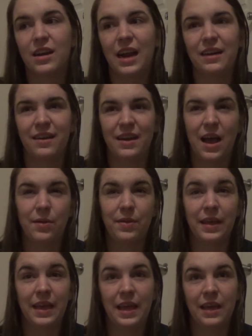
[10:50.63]
and to now
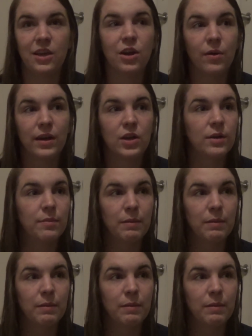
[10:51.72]
thinking, it could be